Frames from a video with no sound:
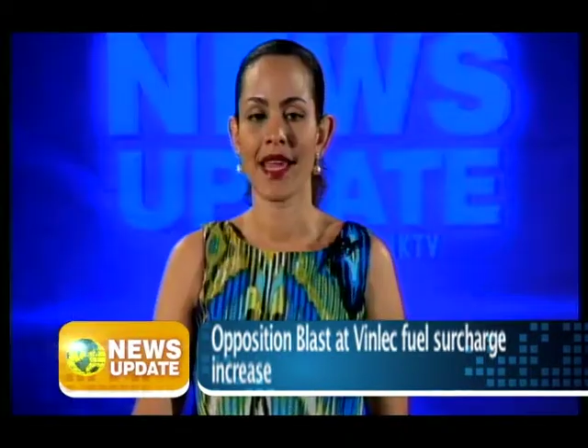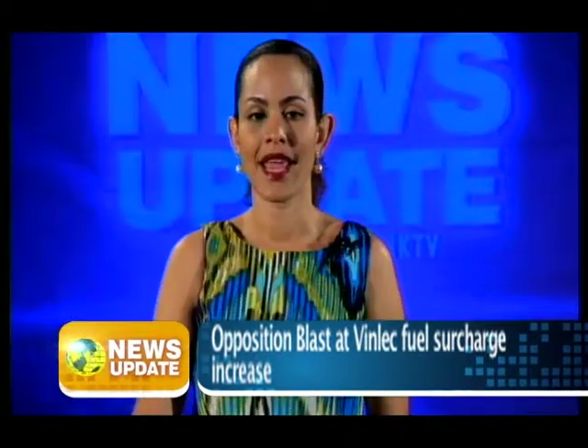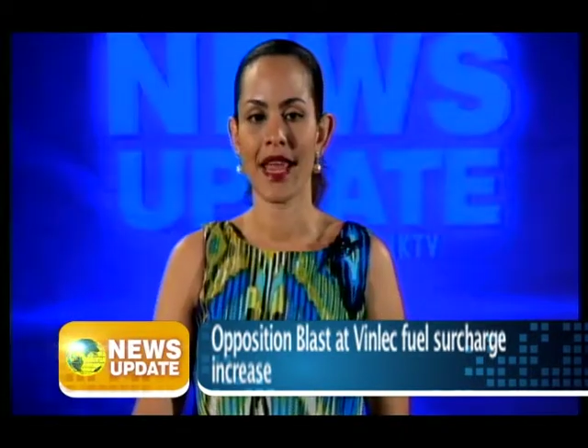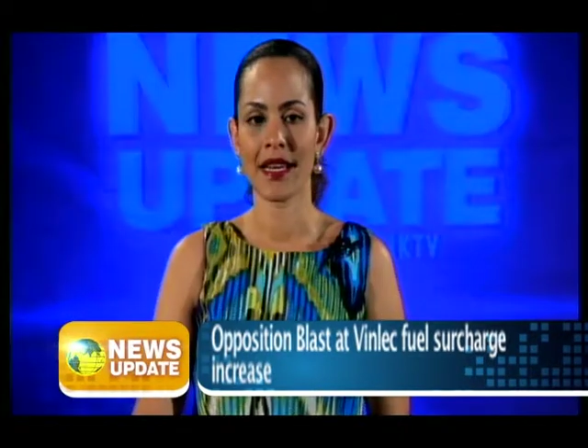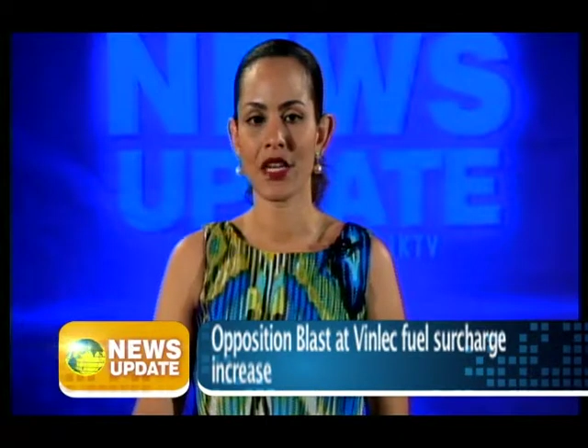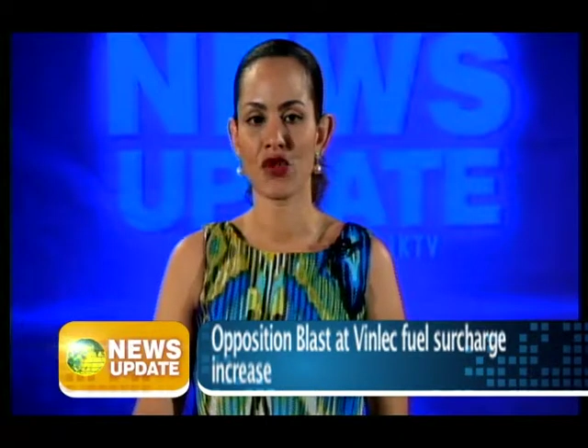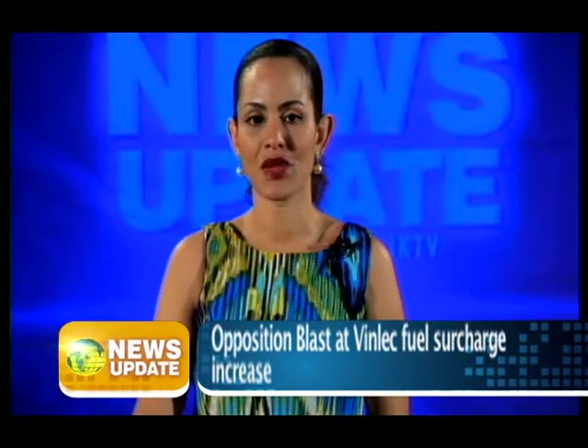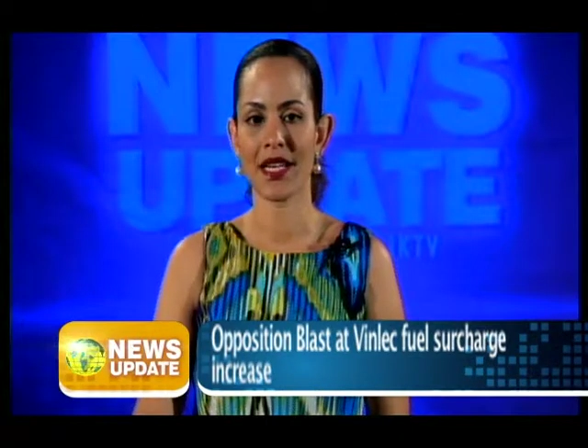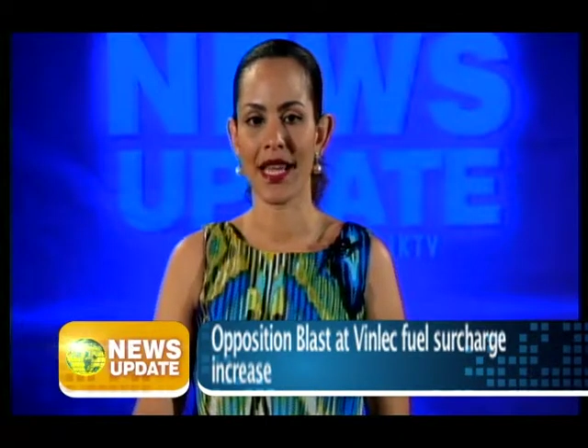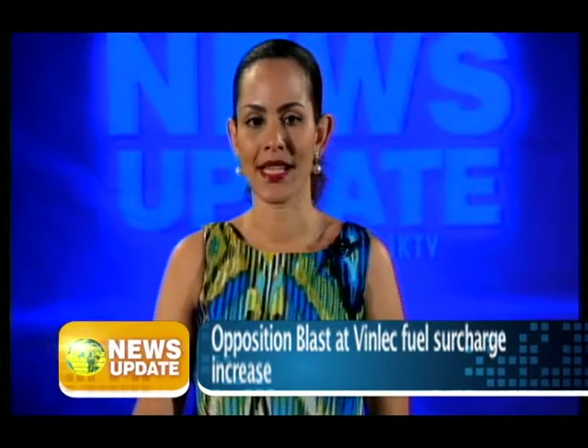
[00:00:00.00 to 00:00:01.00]

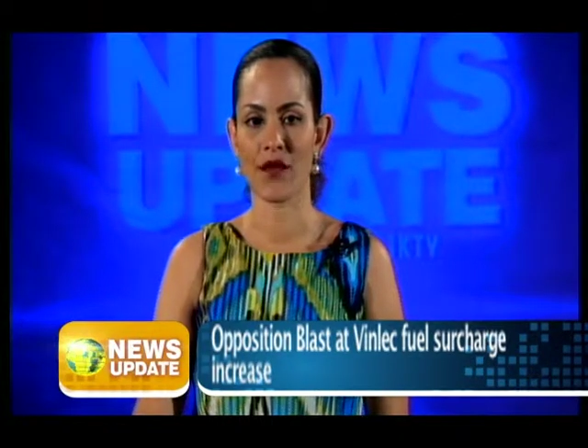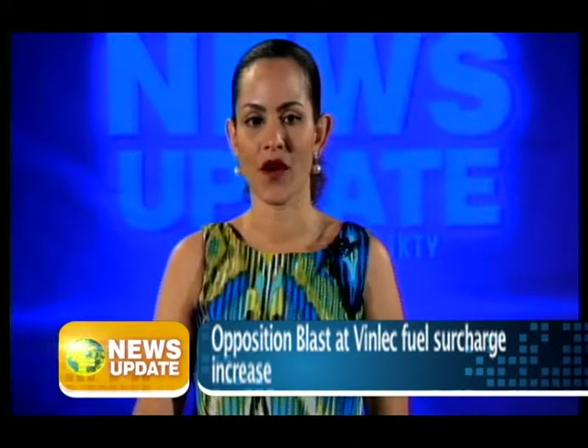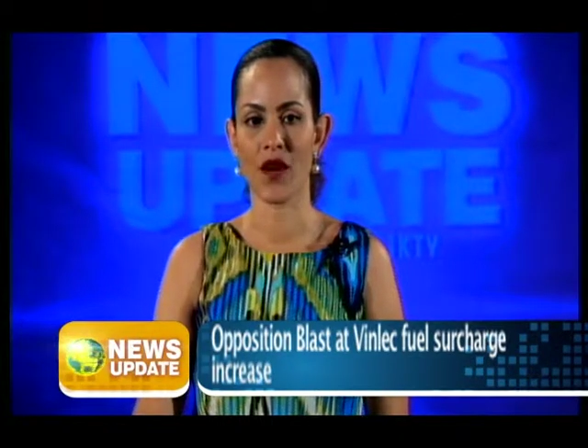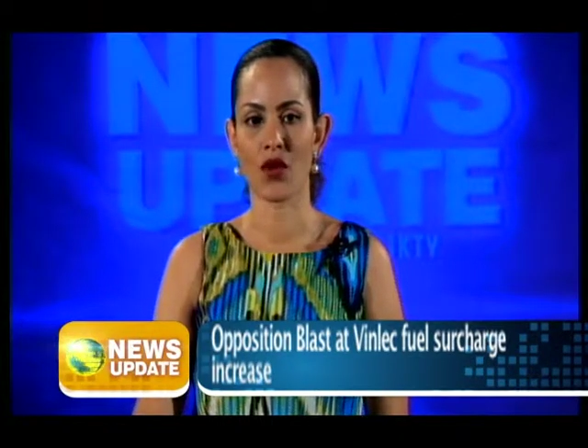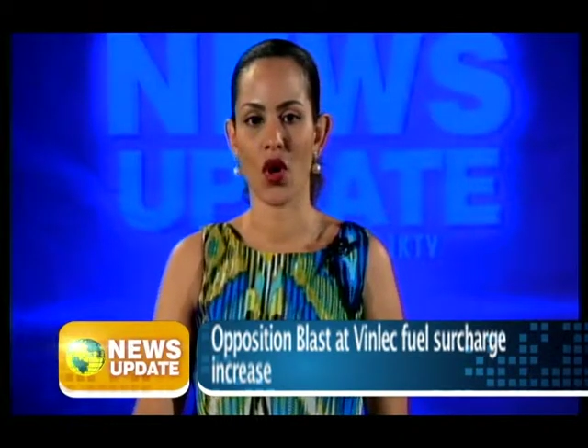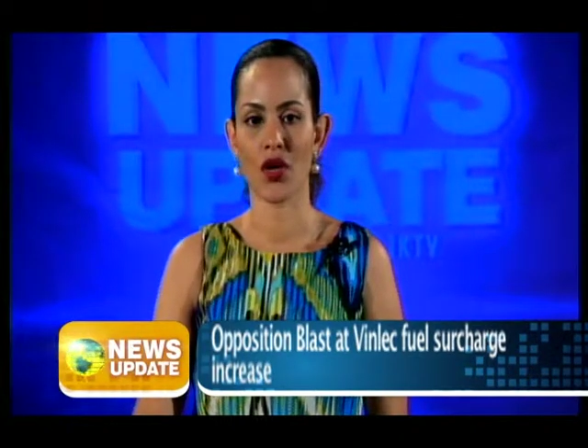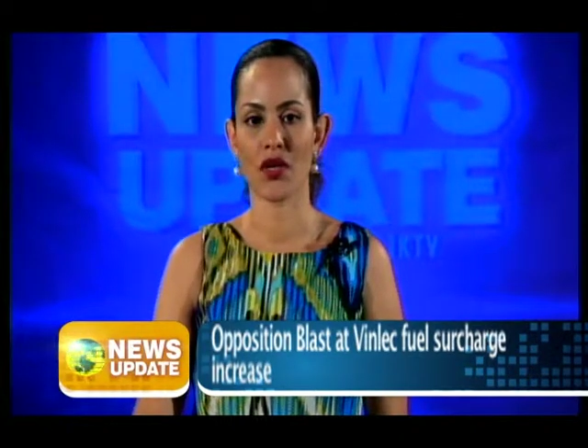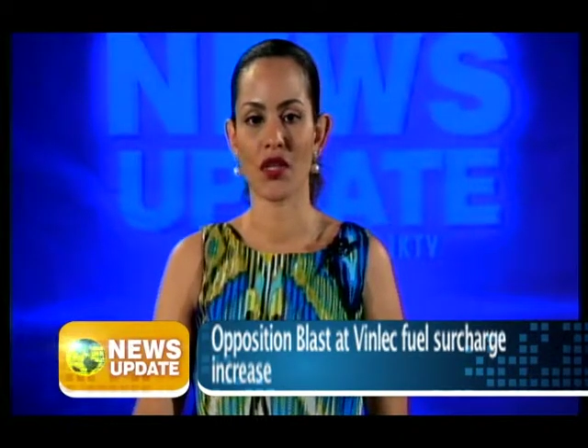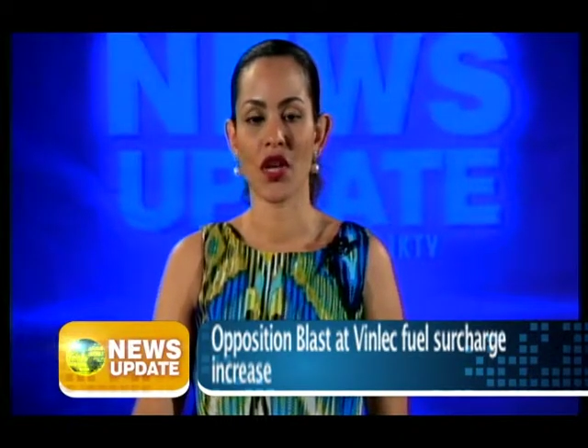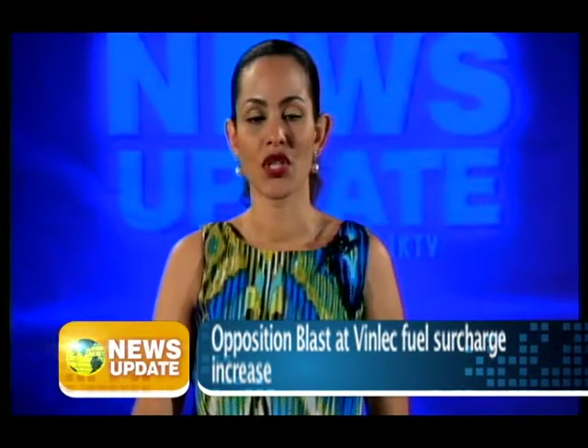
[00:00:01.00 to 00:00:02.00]
$885,